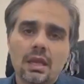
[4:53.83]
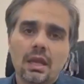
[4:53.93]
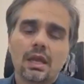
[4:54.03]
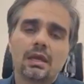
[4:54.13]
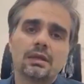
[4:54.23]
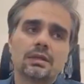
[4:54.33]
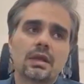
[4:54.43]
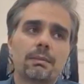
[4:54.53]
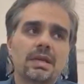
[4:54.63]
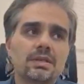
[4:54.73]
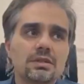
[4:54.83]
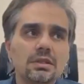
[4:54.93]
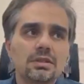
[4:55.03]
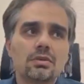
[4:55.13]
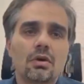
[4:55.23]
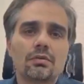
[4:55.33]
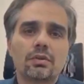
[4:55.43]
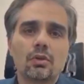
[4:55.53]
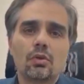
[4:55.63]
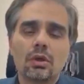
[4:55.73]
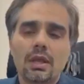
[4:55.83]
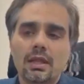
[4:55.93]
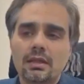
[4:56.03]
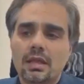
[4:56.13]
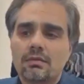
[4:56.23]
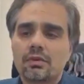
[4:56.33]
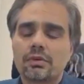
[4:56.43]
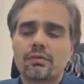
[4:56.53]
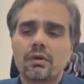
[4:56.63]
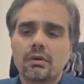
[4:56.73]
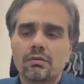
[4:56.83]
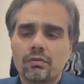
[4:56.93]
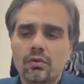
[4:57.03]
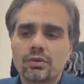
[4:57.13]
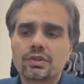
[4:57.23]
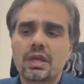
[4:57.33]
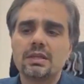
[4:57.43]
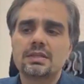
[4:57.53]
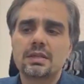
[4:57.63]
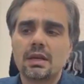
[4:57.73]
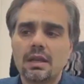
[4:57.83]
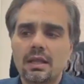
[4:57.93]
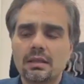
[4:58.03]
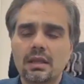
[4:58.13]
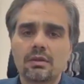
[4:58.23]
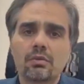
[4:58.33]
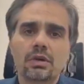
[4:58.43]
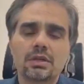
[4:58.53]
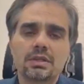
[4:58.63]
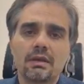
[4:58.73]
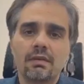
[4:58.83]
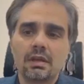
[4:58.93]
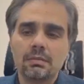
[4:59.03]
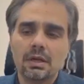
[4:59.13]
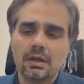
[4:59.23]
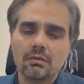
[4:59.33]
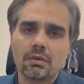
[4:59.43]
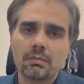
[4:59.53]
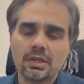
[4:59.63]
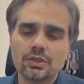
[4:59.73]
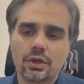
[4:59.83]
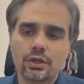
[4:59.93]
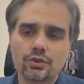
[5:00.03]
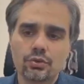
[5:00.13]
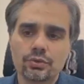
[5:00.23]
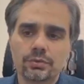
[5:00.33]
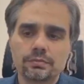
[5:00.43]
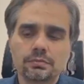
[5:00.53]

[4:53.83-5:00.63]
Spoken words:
and capacities of the local healthcare workforce and skilled healthcare workers availability were major issues.